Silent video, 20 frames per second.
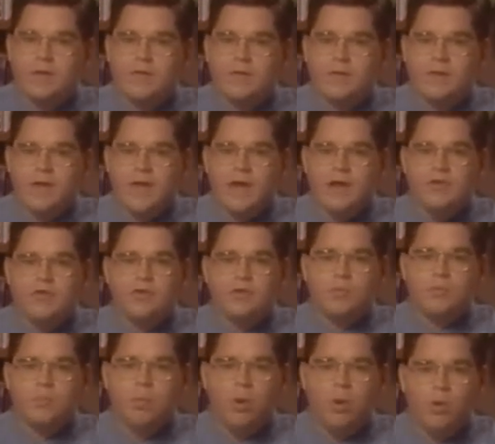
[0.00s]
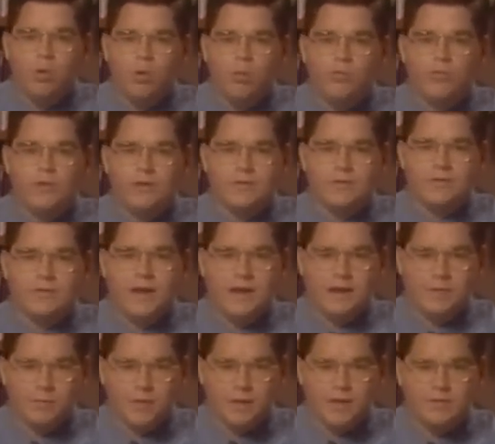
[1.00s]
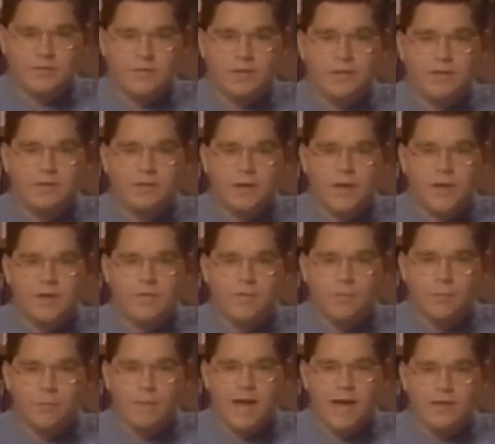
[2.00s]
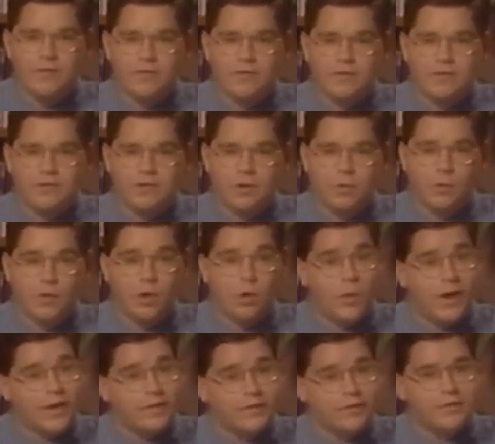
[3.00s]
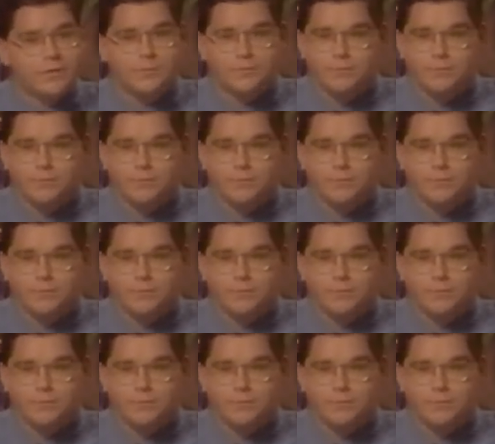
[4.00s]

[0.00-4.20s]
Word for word: the engine pulls its database looking for matches to your request.